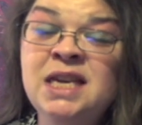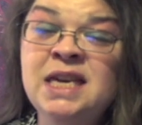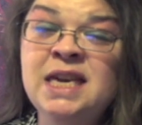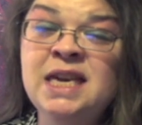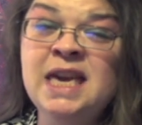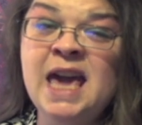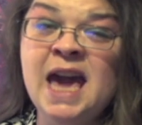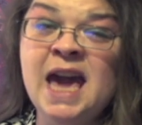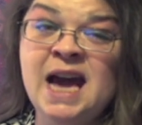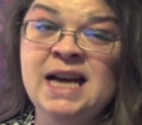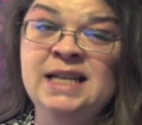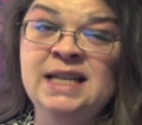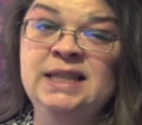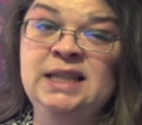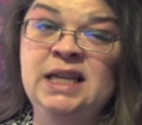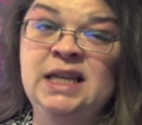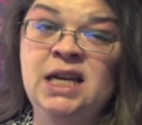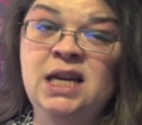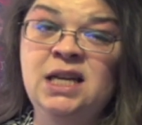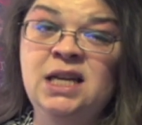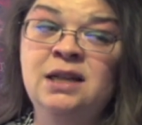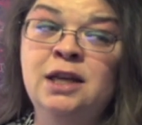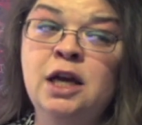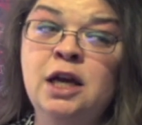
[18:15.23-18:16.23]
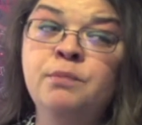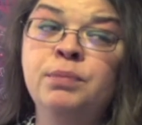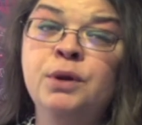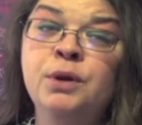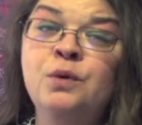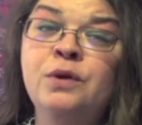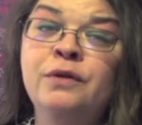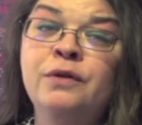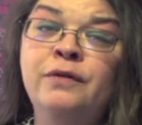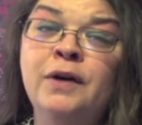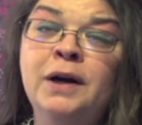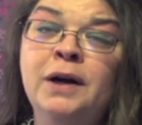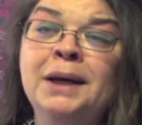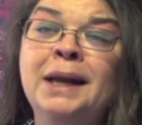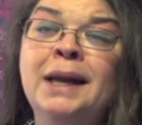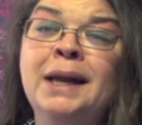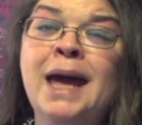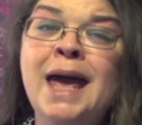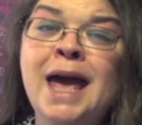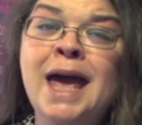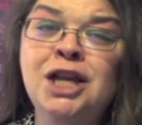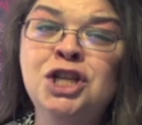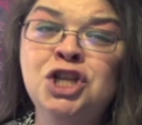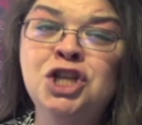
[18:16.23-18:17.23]
gasket. They blew a fucking
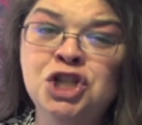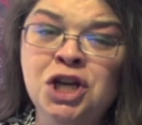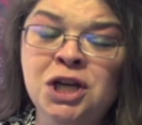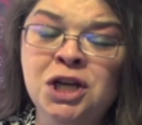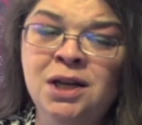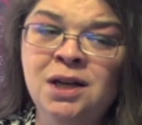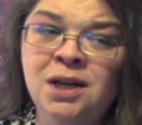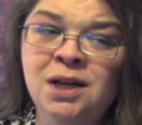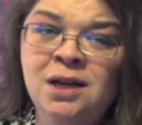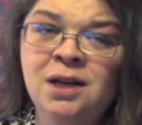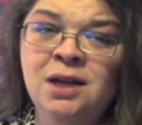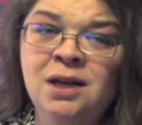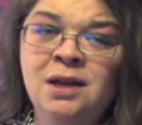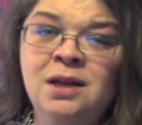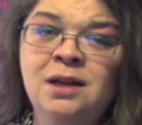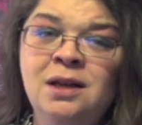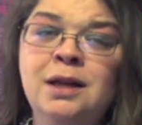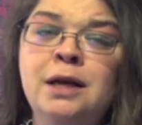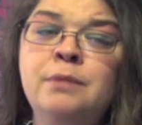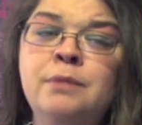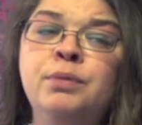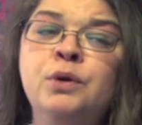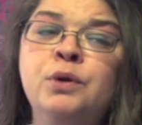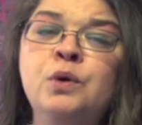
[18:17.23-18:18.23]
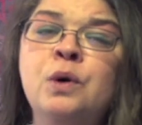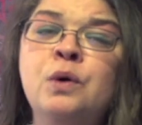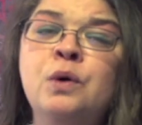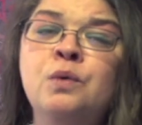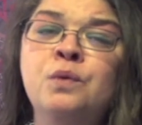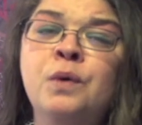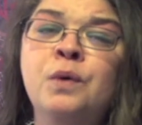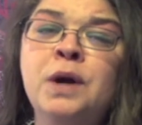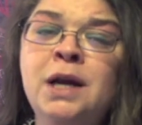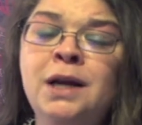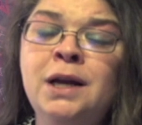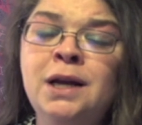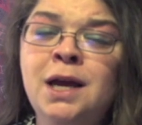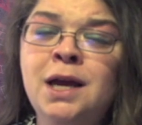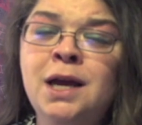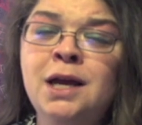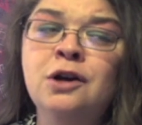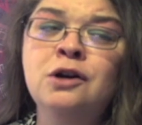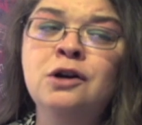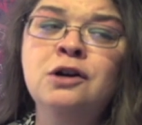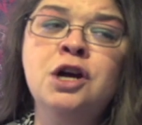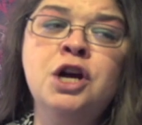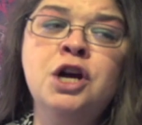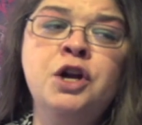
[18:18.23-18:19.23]
engine. They blew a
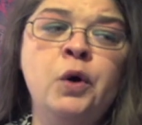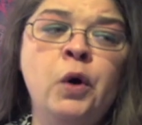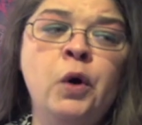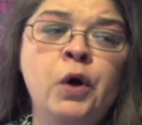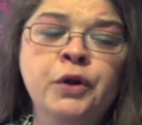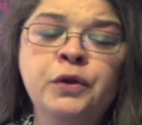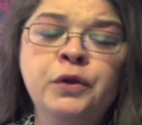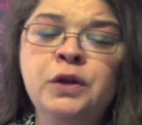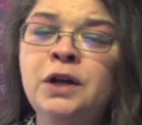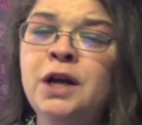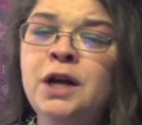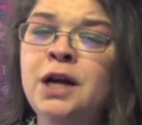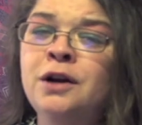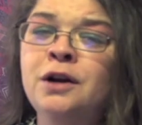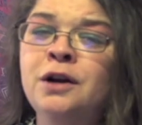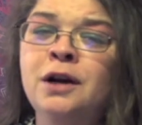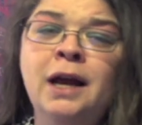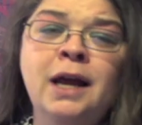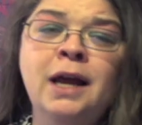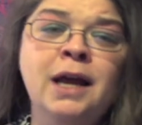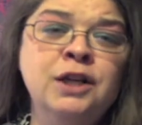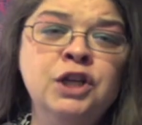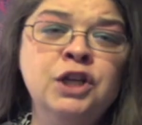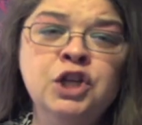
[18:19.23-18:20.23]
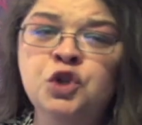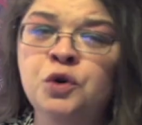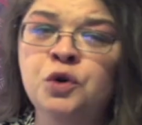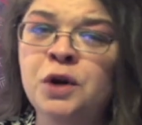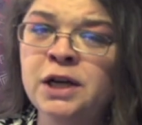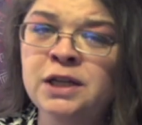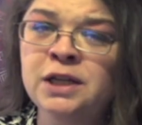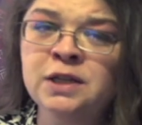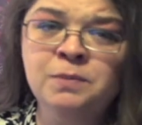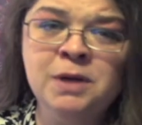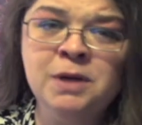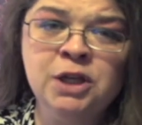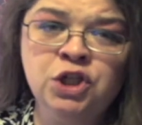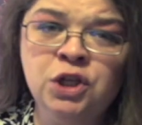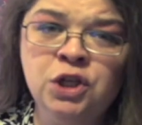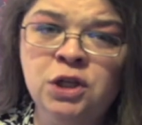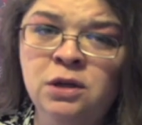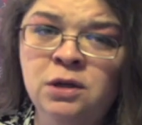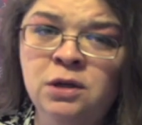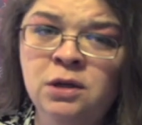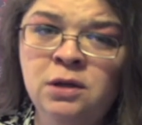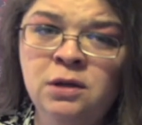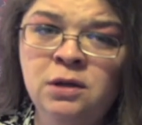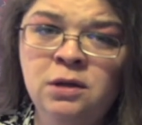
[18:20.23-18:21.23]
radiator, an alternator, and a
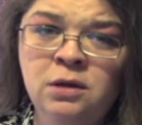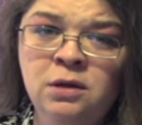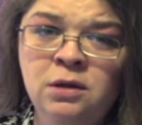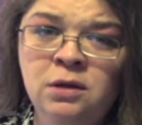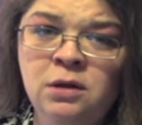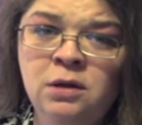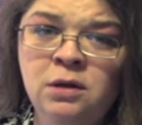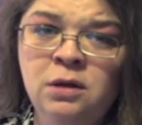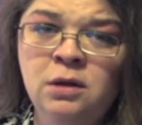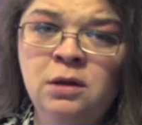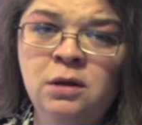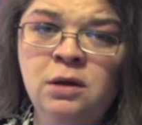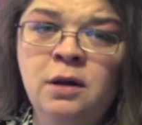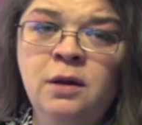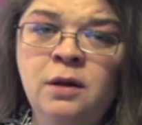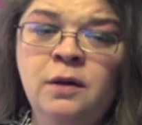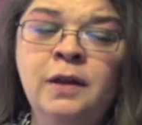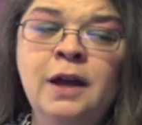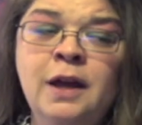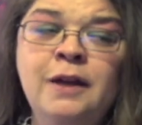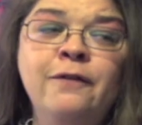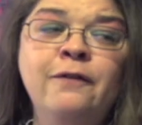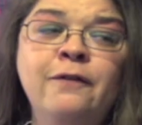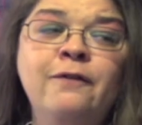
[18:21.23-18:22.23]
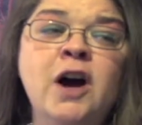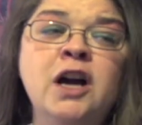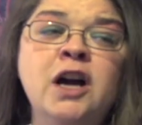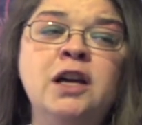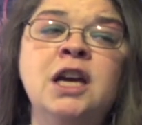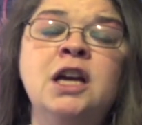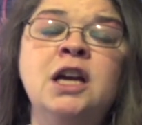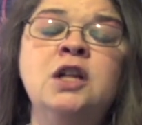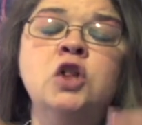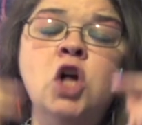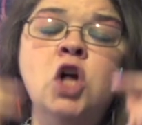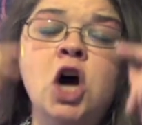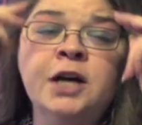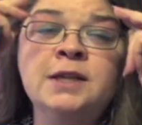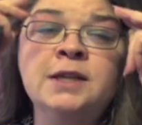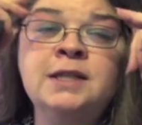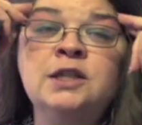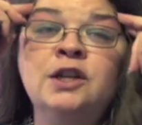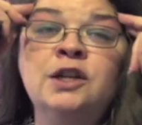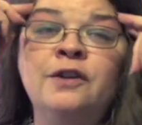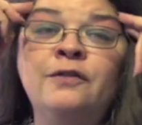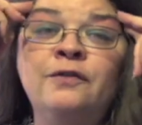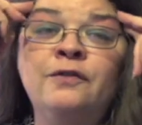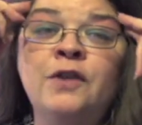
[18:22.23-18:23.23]
transmission. They fucking lost
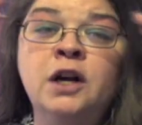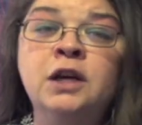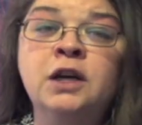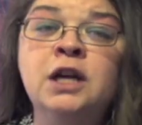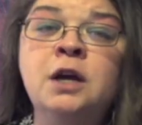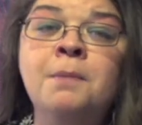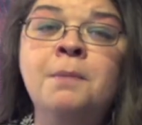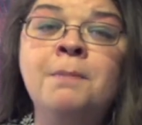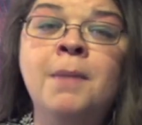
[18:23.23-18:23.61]
their fucking